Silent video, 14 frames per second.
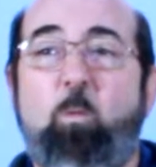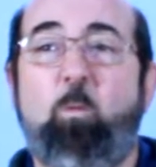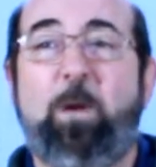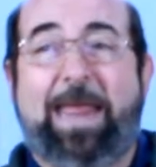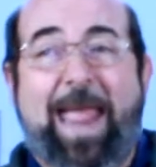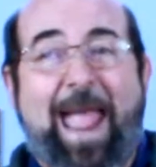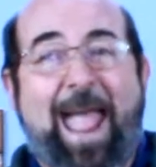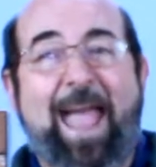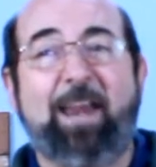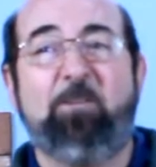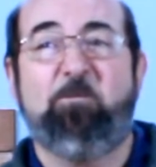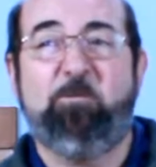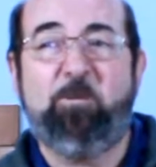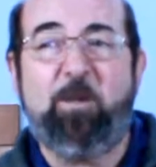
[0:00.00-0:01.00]
We had
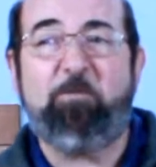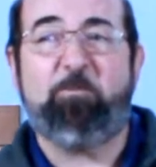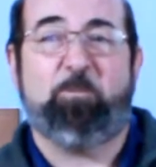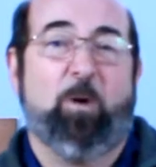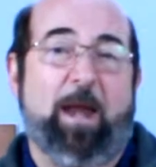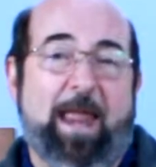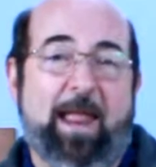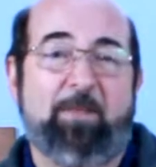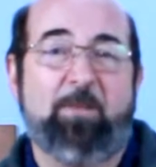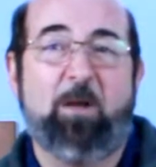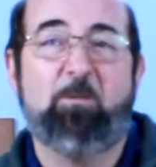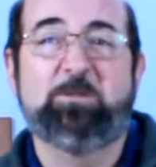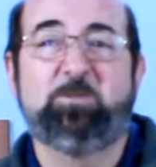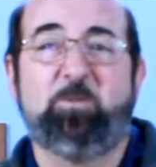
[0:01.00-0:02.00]
a 5th brand
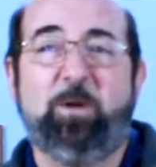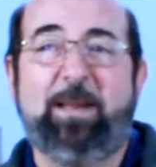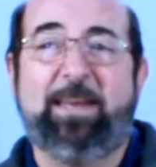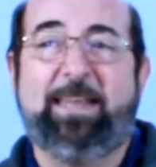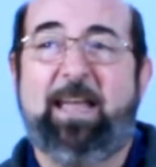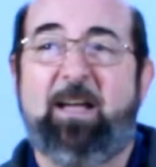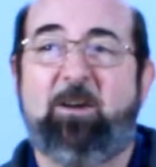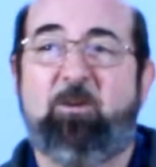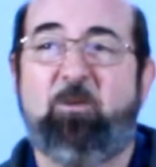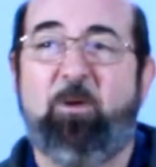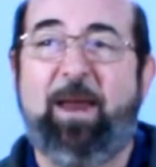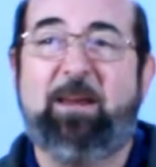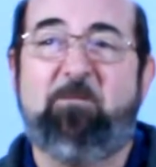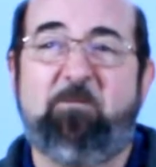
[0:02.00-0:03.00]
that was really a
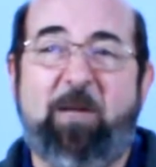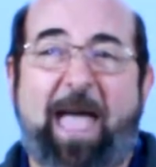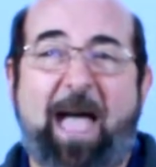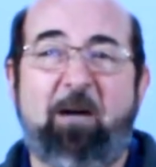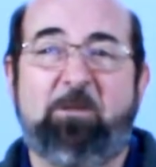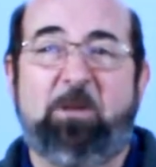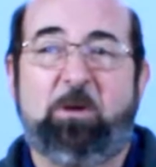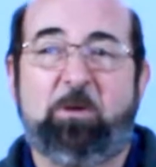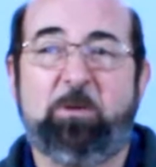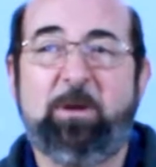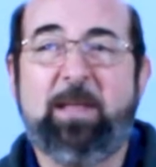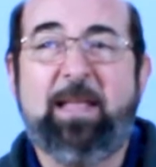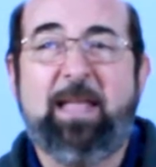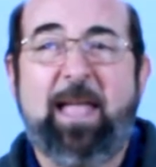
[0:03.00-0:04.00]
great value,
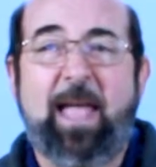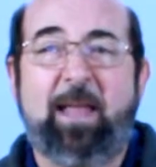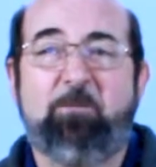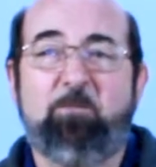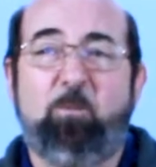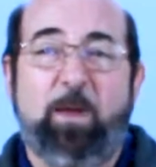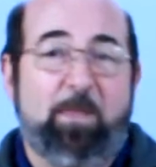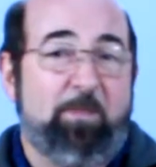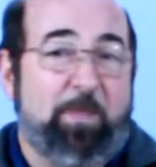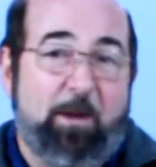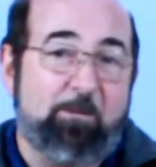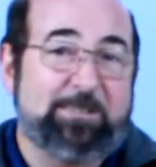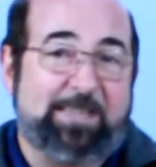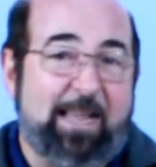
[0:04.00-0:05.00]
and
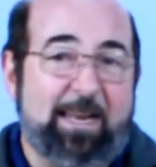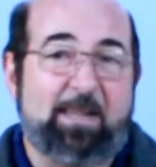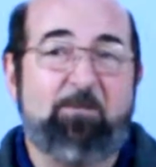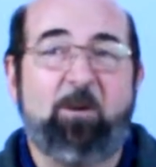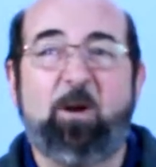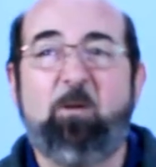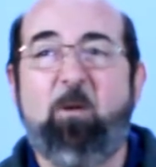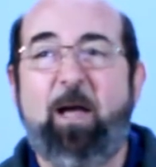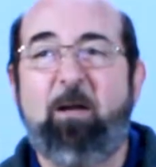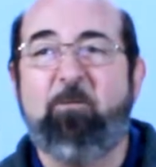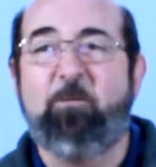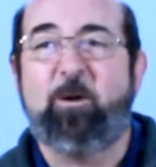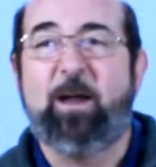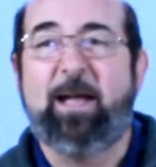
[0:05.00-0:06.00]
they were selling very
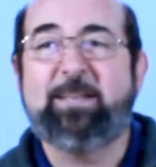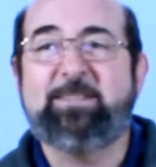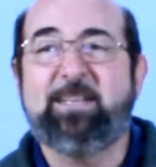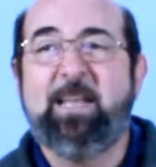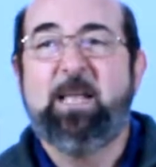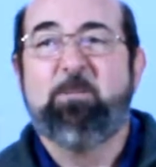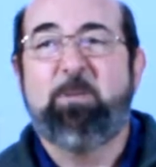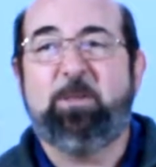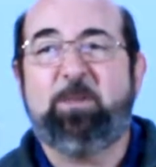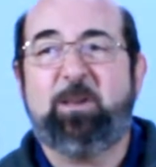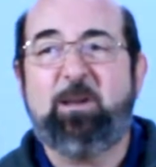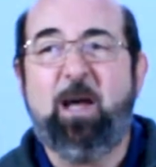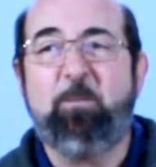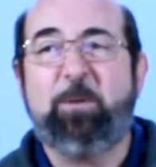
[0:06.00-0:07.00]
well for us, but
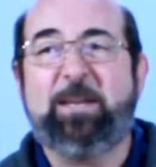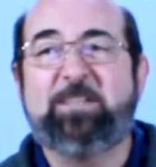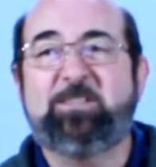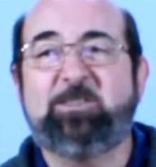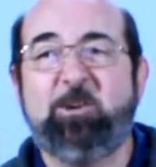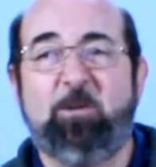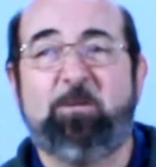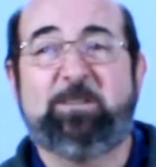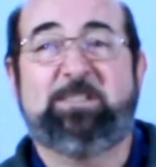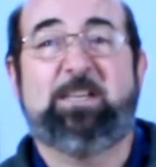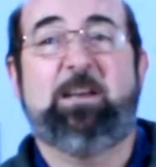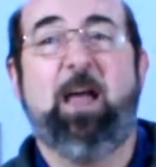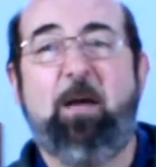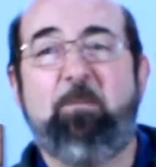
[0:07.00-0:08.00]
the company's service
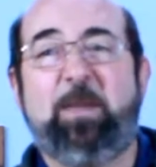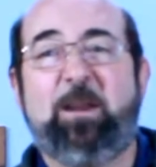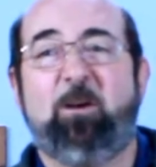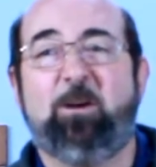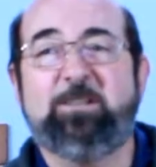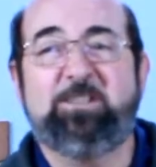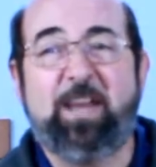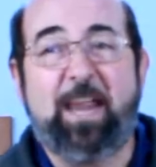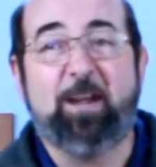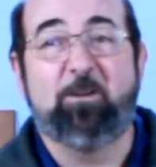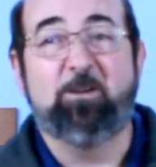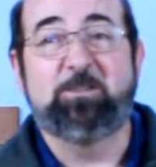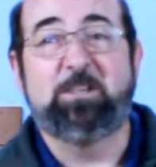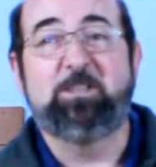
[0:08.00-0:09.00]
did not meet our
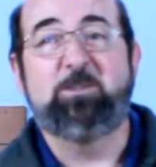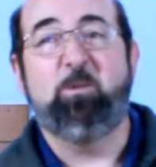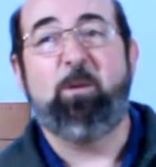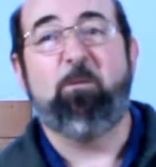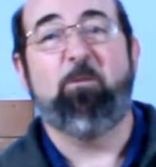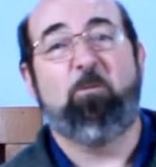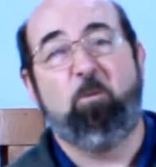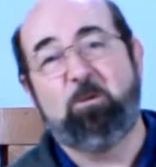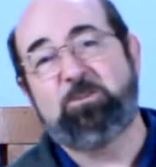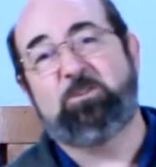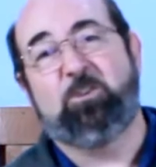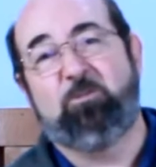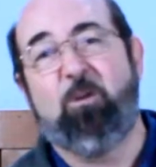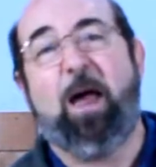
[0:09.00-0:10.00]
standards, and so we were
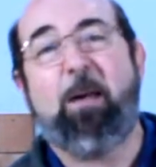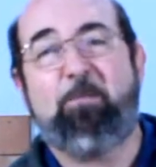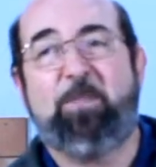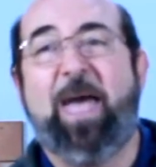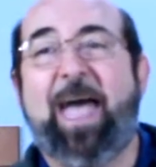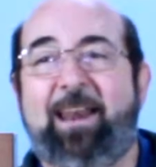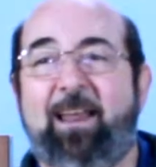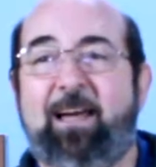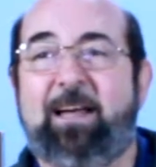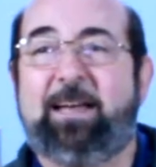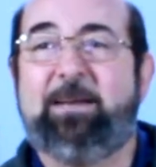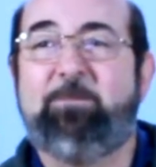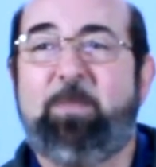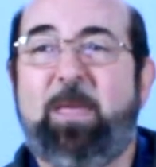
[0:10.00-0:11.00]
forced to drop that line.